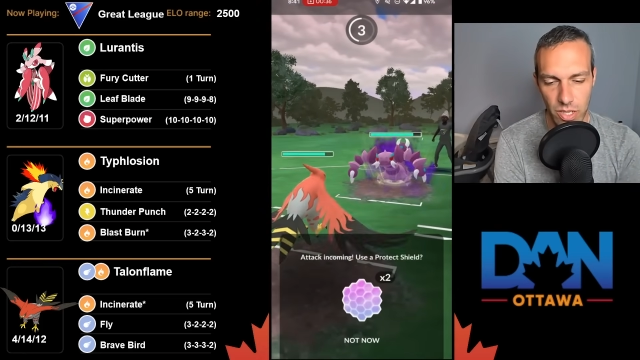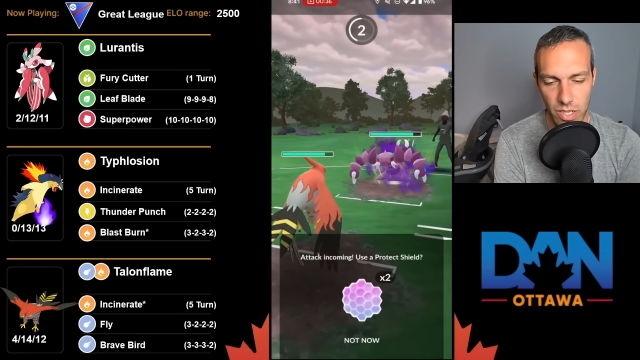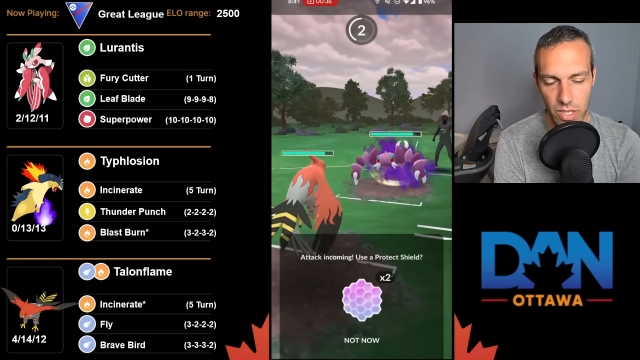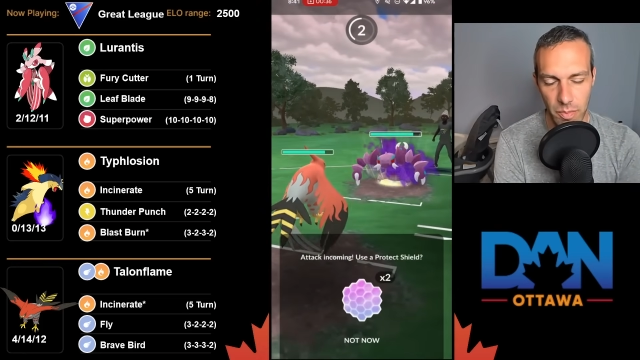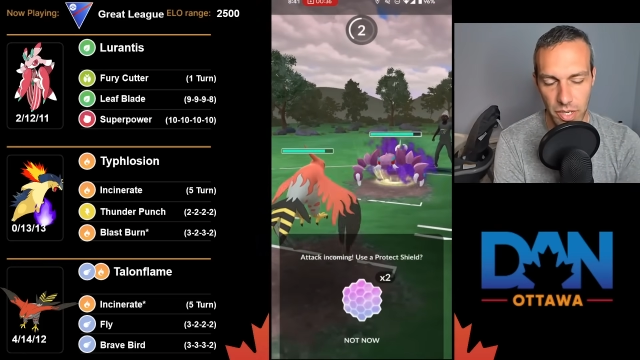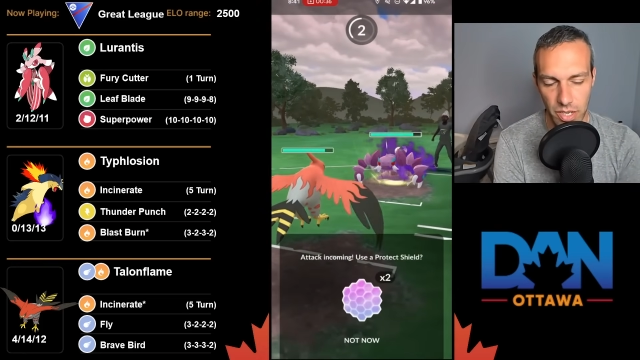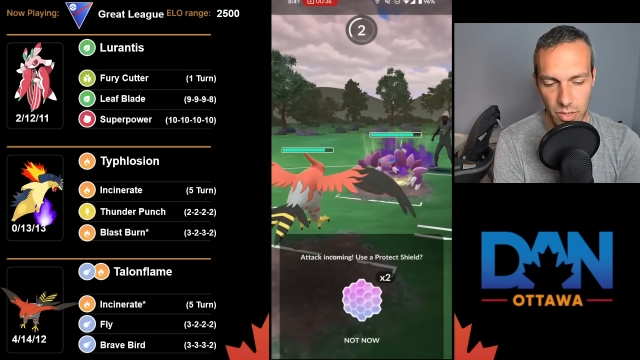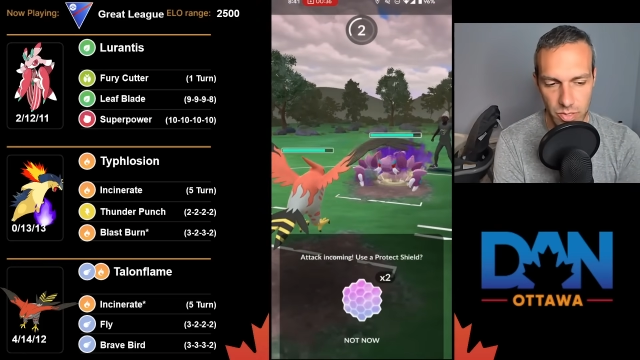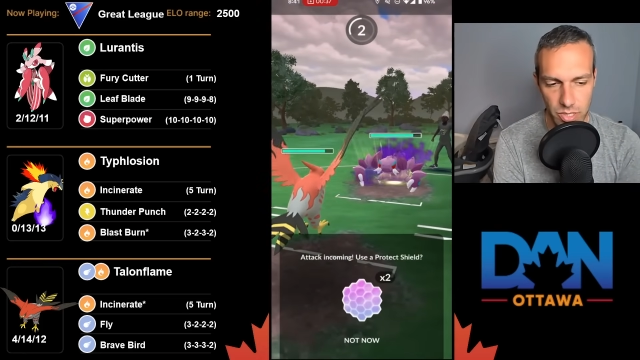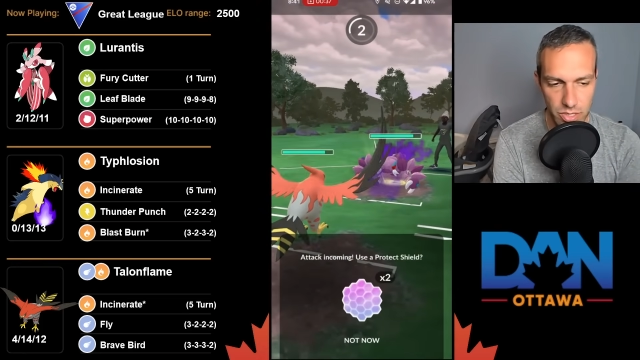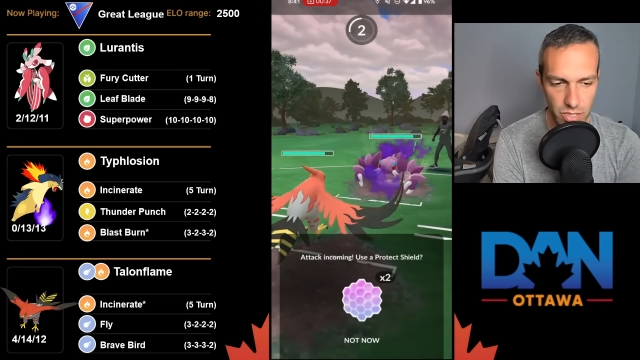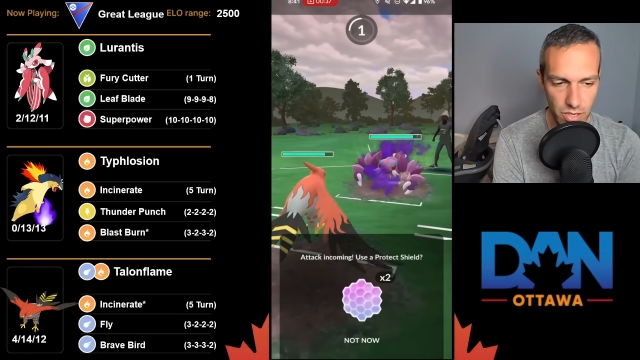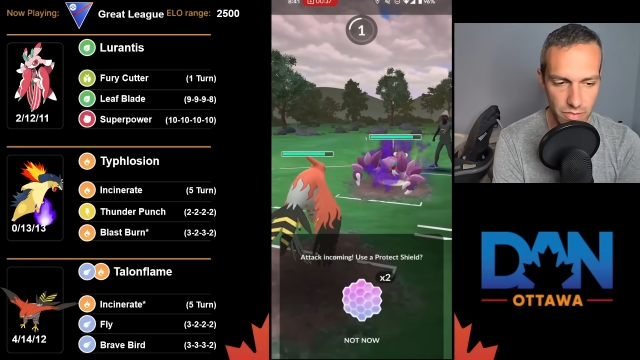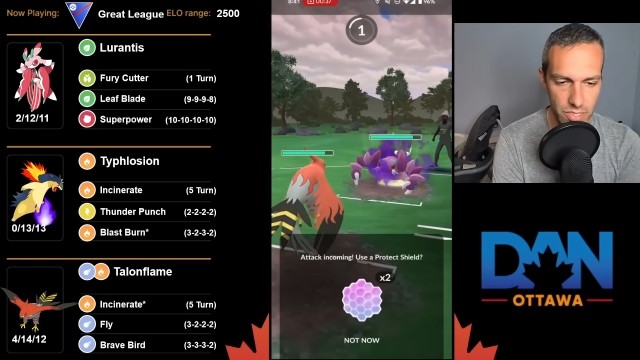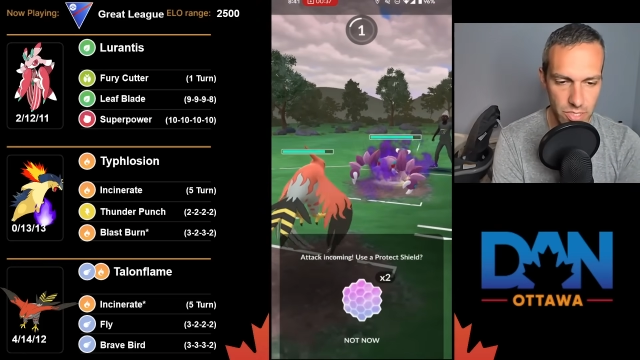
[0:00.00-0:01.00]
I mean, Aqua Tail's
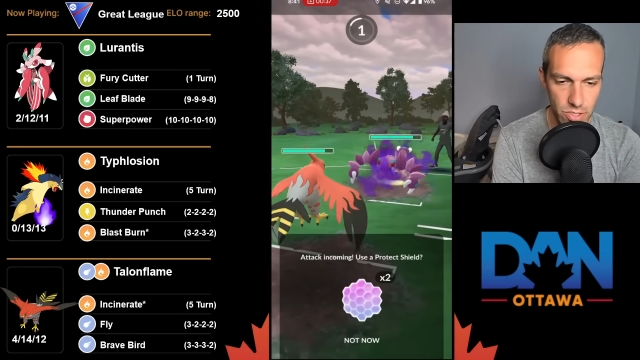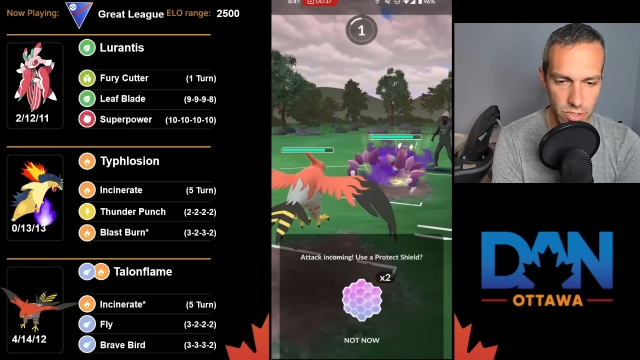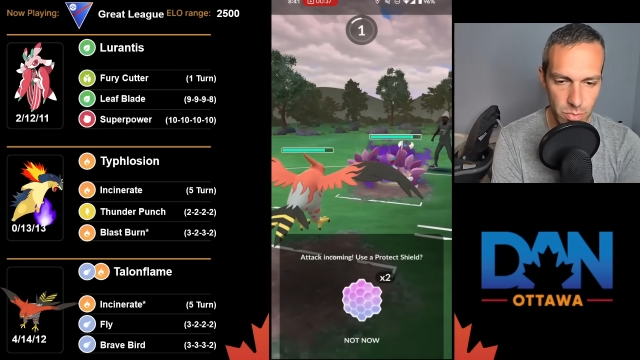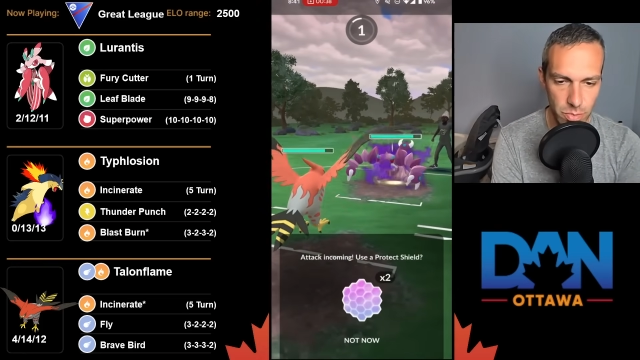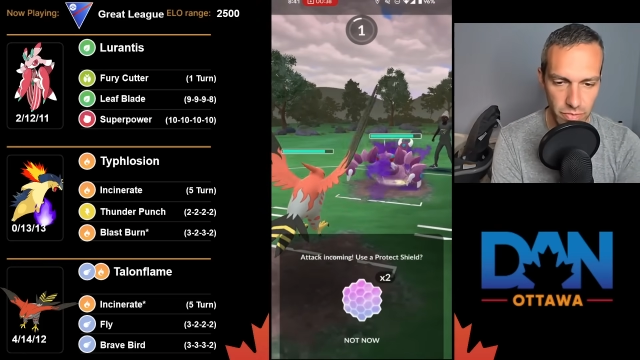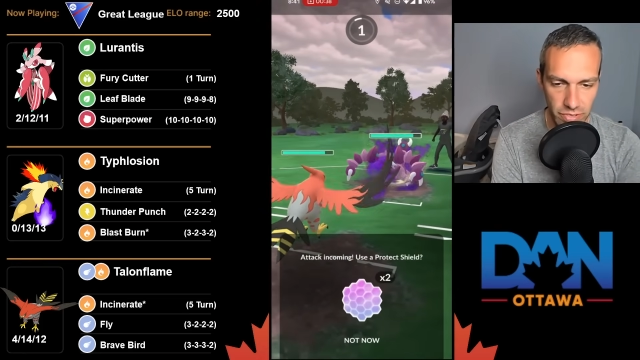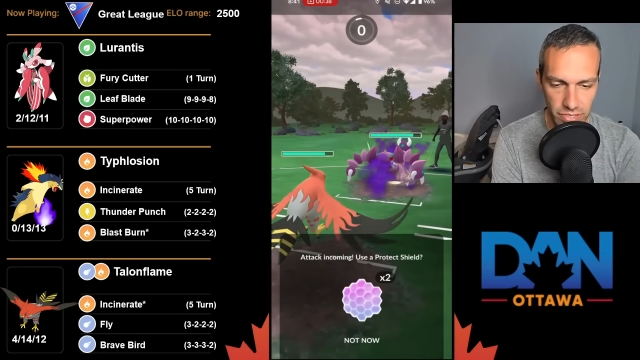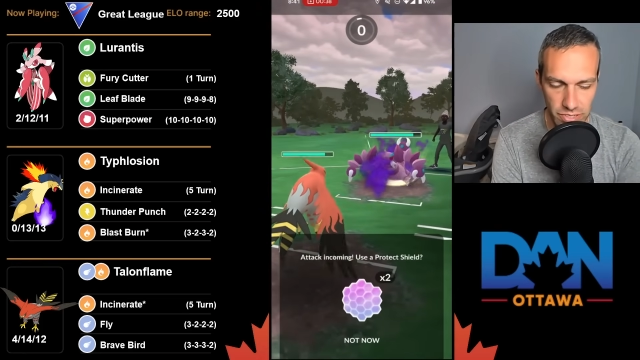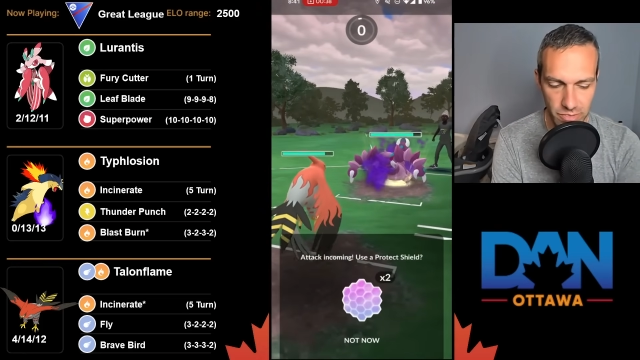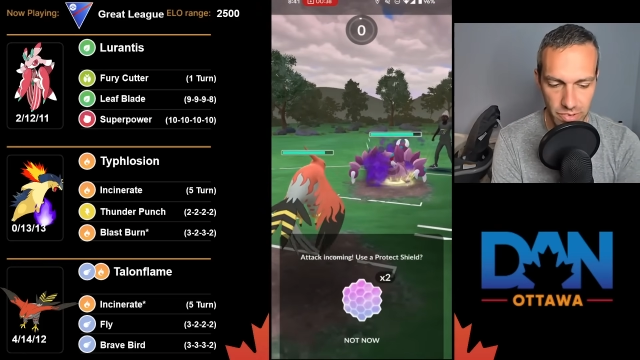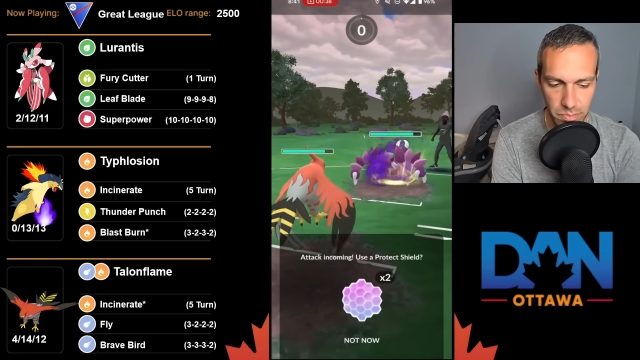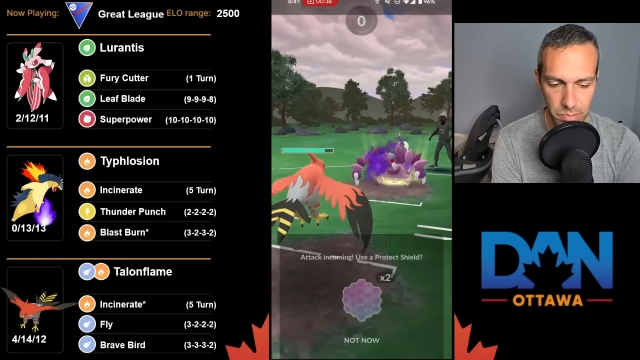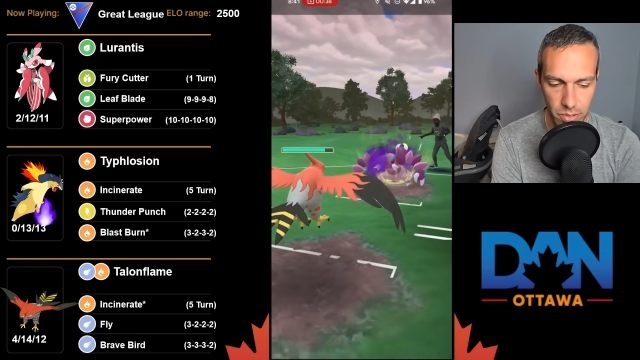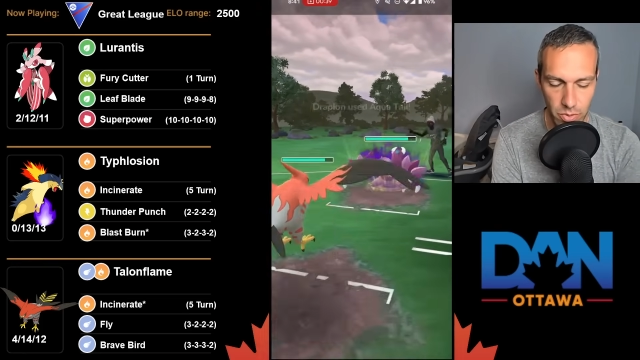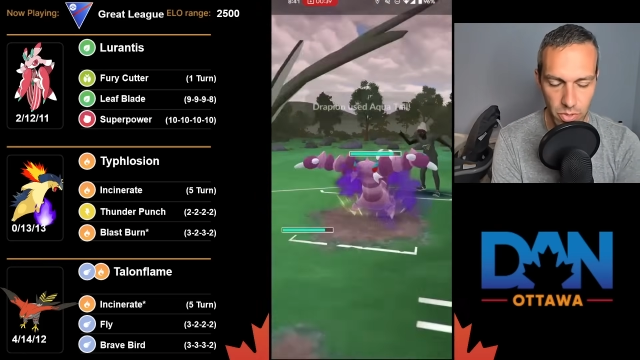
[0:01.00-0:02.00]
obviously super effective
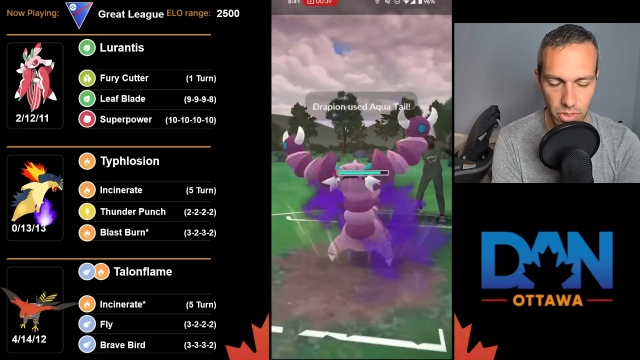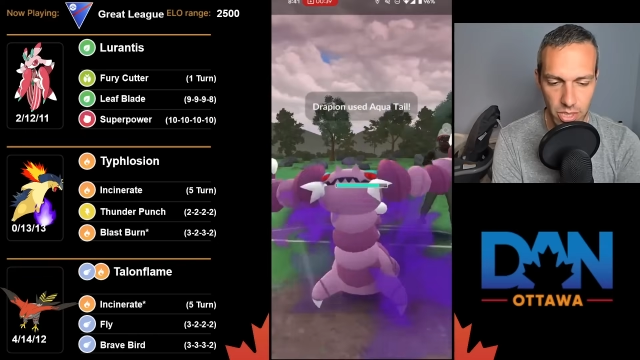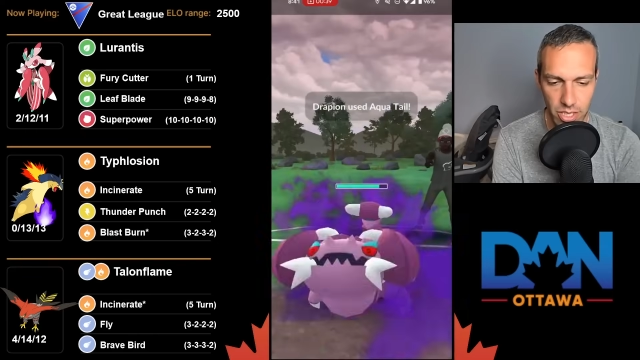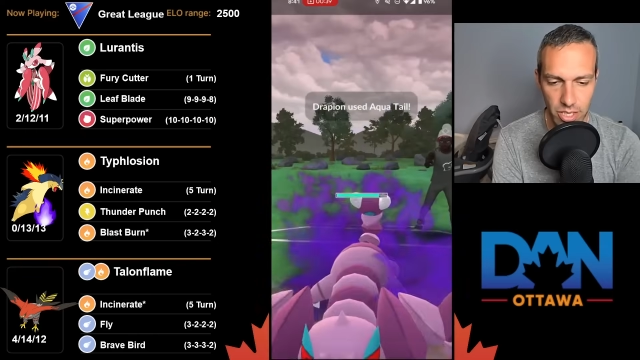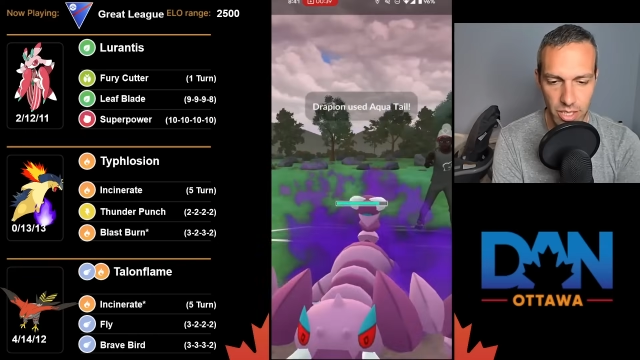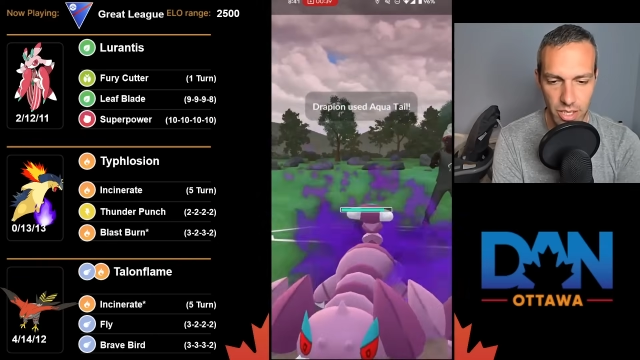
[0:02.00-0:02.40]
on both,